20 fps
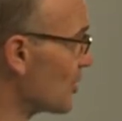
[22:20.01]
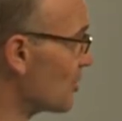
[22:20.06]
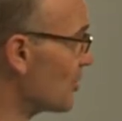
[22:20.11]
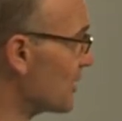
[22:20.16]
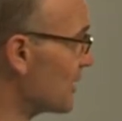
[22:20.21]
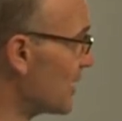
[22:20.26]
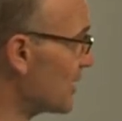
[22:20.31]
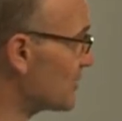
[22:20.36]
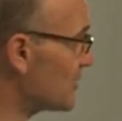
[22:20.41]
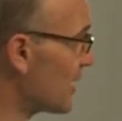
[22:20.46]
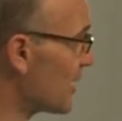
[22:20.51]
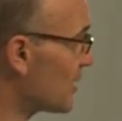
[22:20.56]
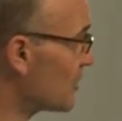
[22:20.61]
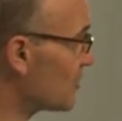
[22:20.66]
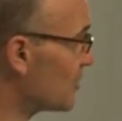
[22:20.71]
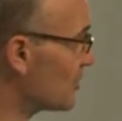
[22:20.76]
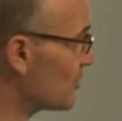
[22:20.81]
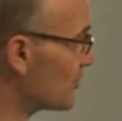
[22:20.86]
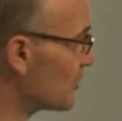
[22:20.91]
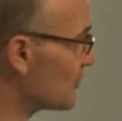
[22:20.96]
what that second
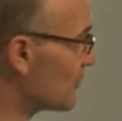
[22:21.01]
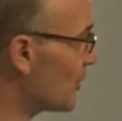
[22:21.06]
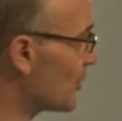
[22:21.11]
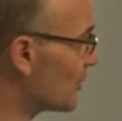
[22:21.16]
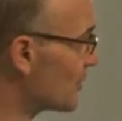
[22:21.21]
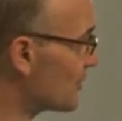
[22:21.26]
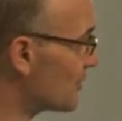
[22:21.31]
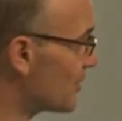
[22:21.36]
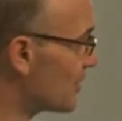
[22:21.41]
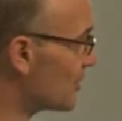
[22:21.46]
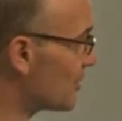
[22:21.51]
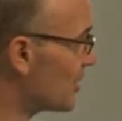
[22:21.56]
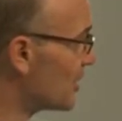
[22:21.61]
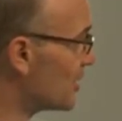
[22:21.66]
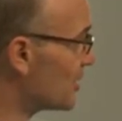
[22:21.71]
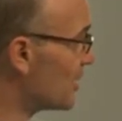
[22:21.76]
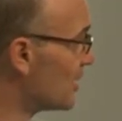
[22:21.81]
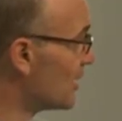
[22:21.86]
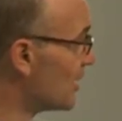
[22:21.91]
one was focusing on.